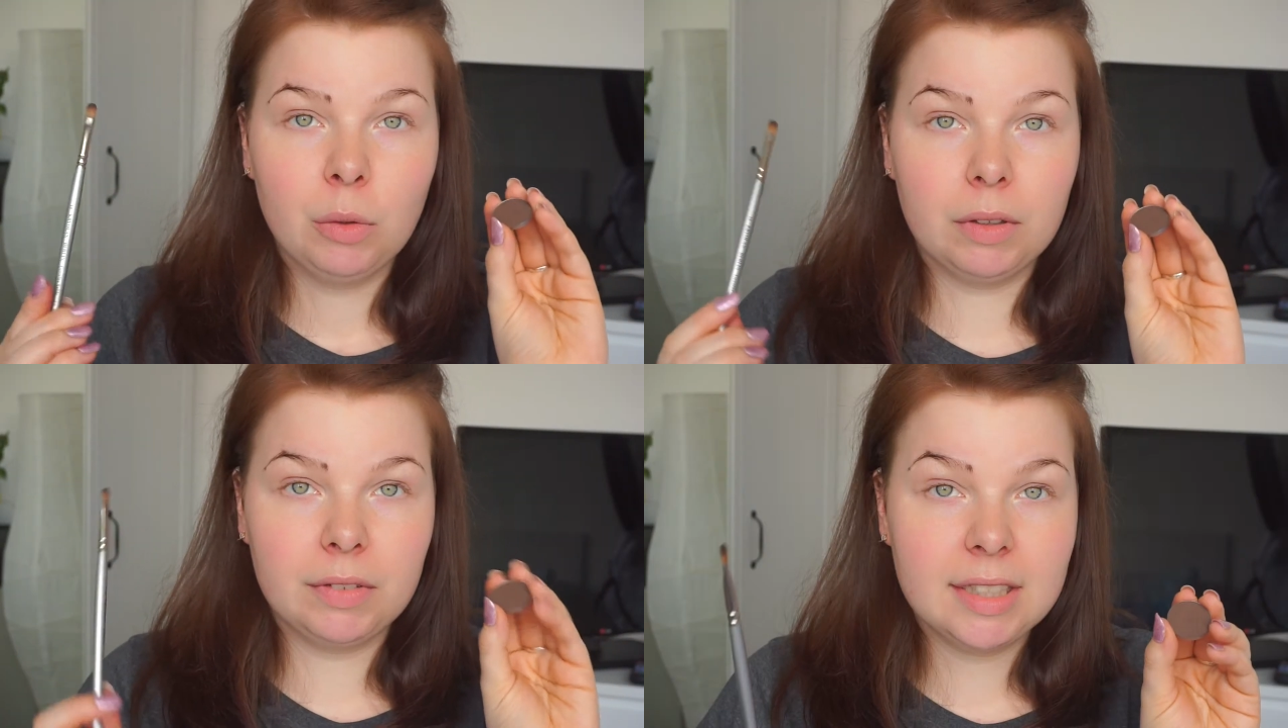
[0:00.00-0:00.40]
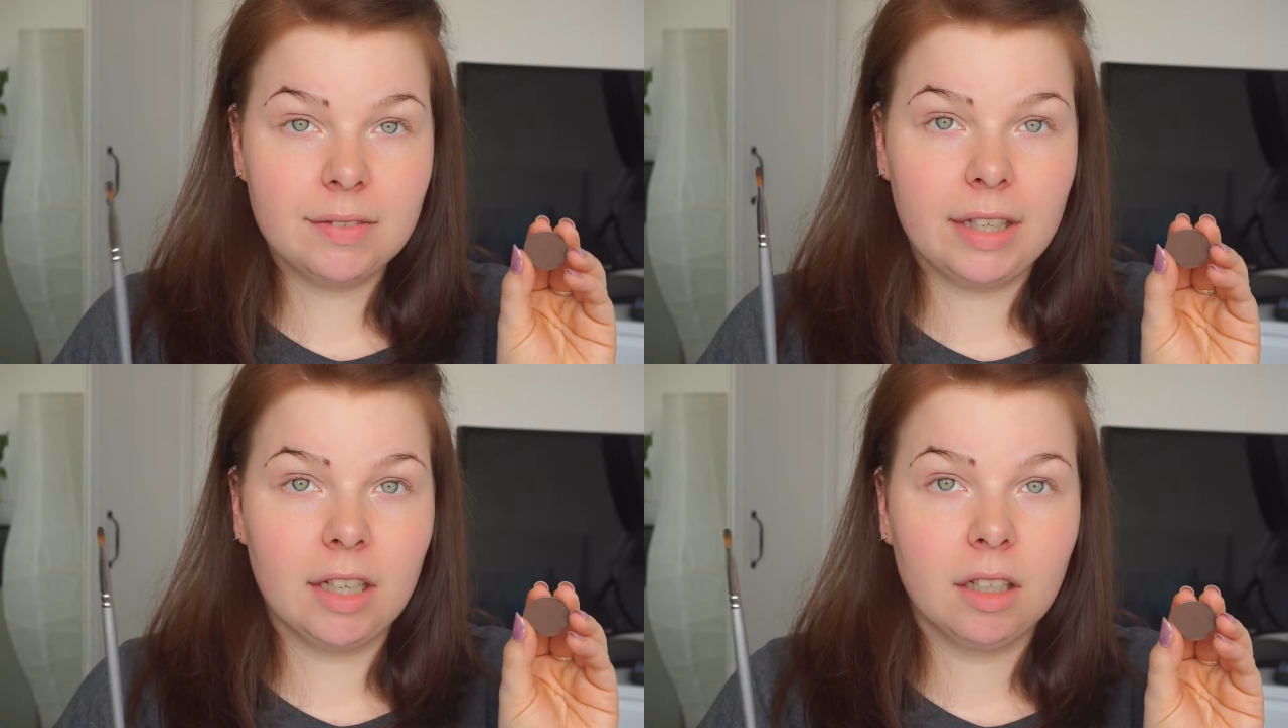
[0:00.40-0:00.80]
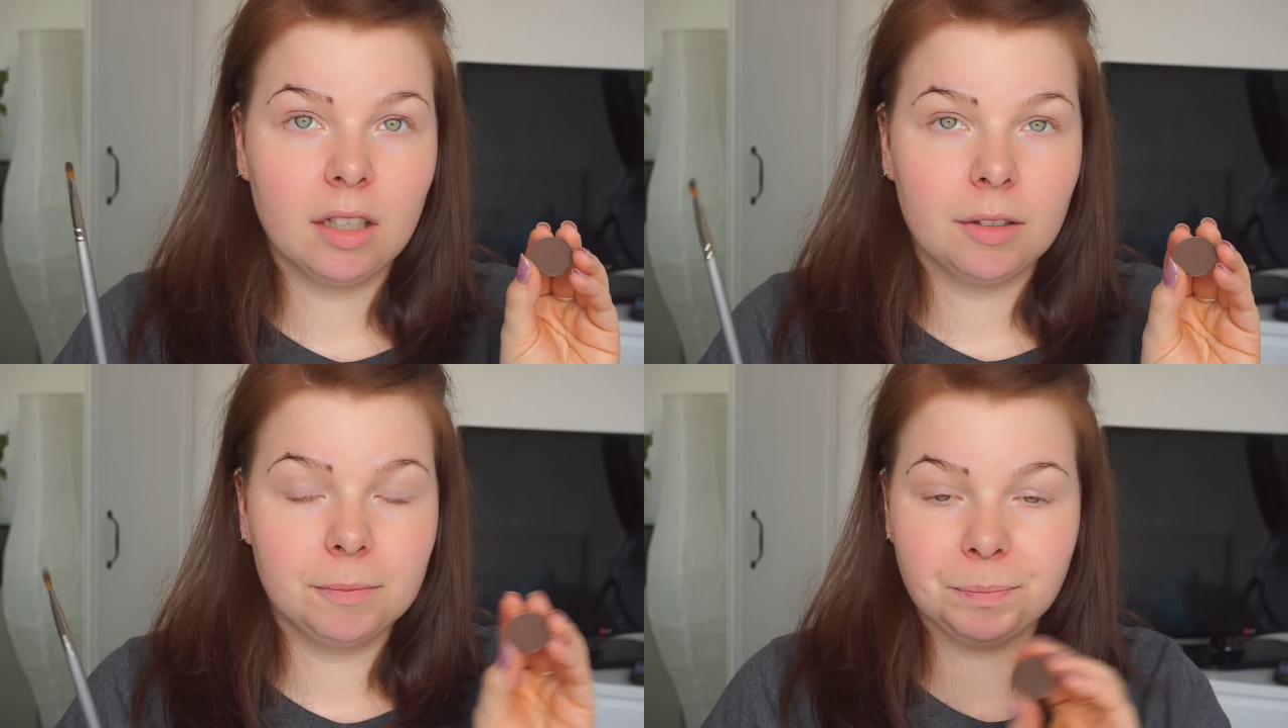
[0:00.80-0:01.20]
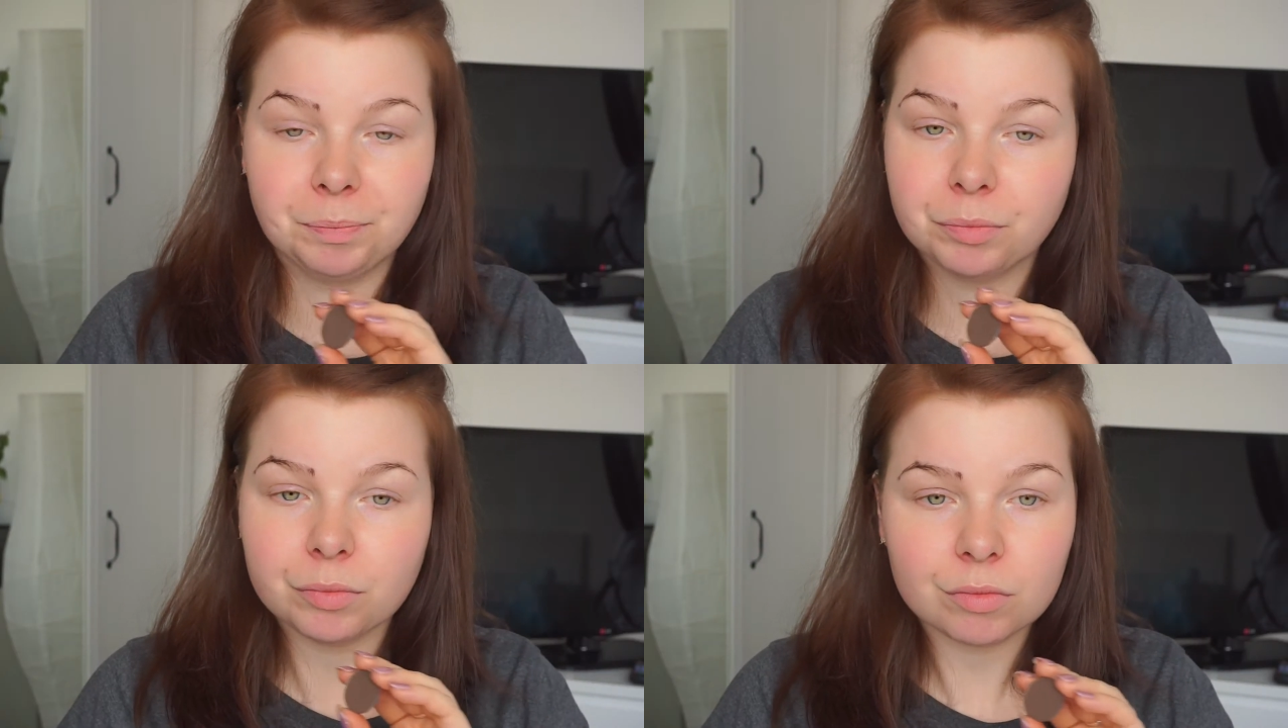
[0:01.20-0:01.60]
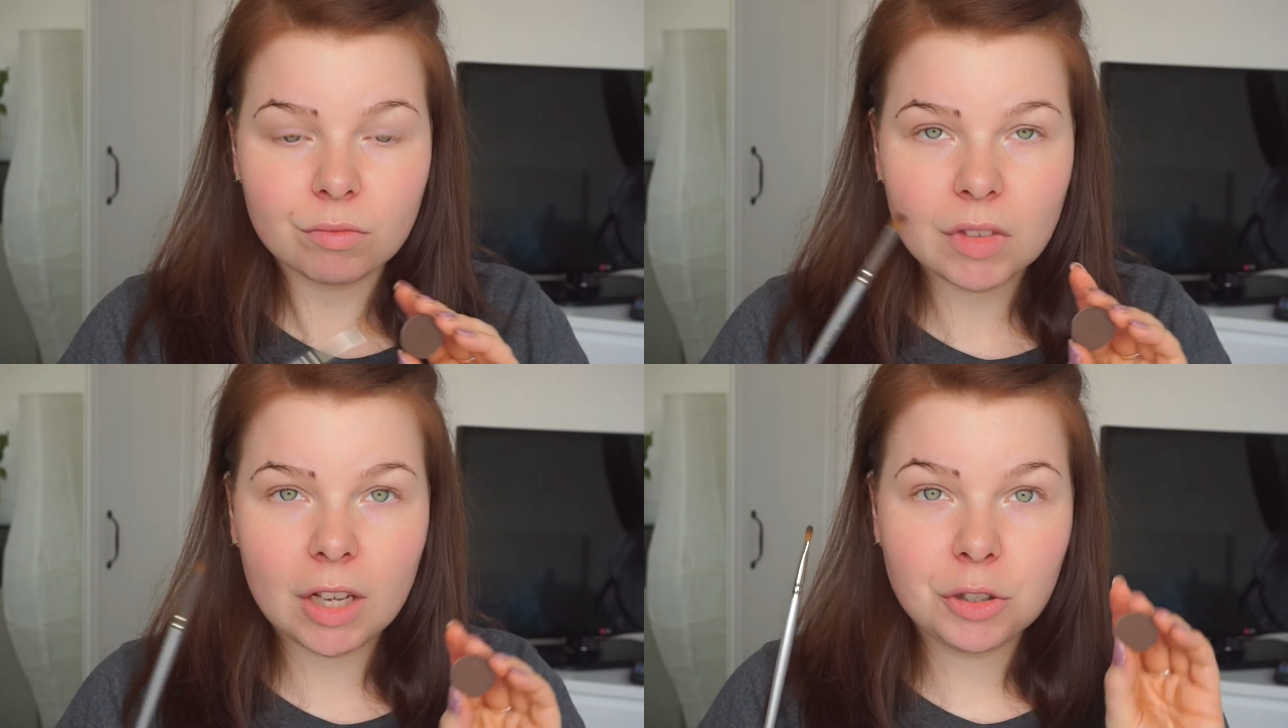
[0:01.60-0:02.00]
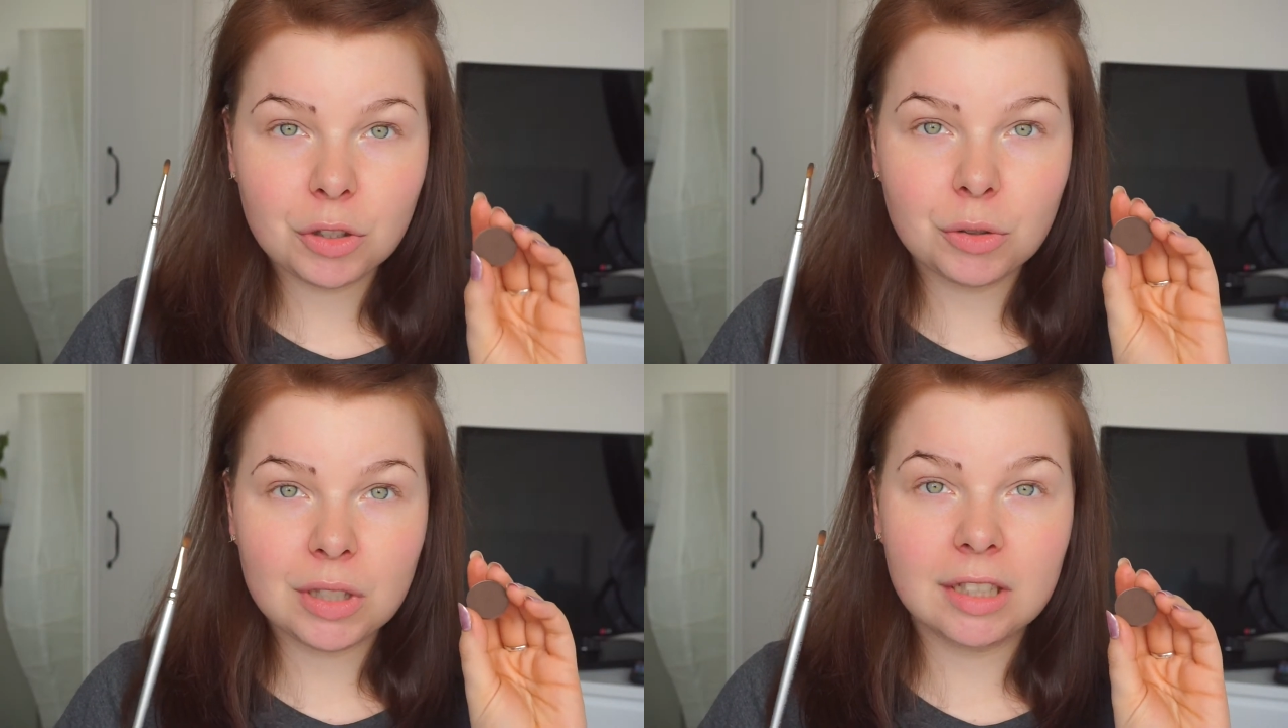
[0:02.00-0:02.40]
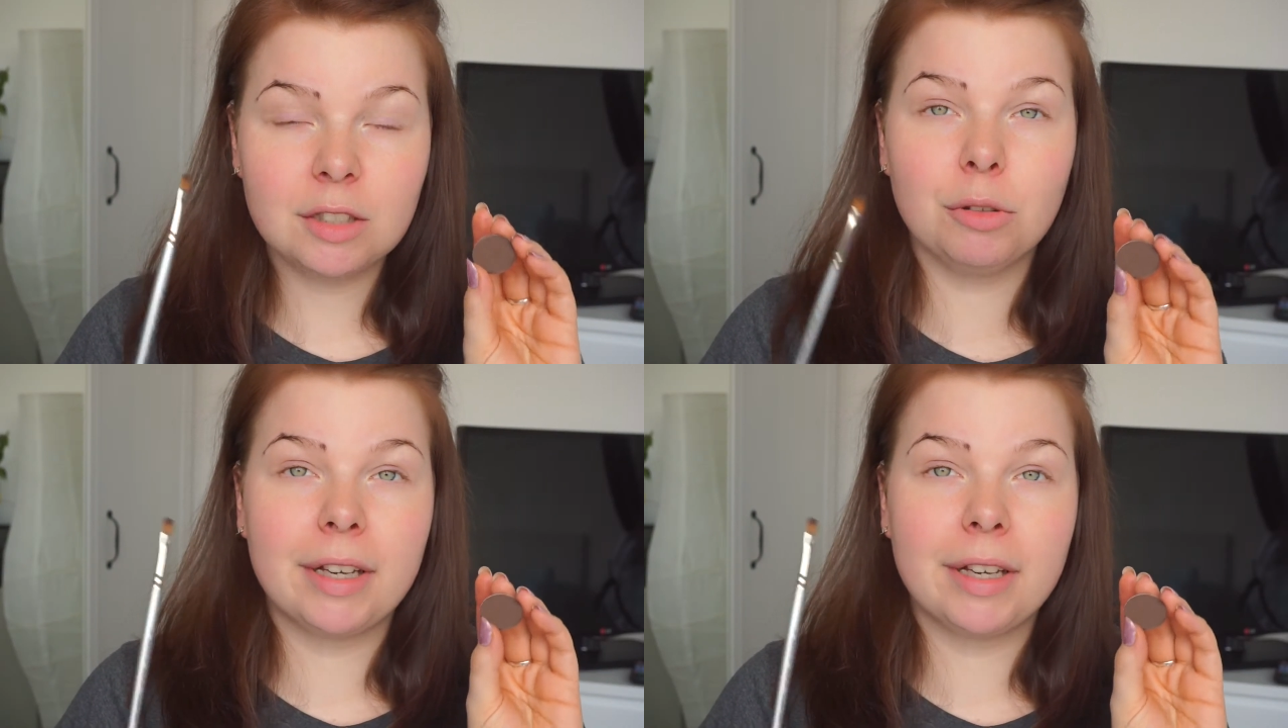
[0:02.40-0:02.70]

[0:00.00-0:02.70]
With this thing, just using this,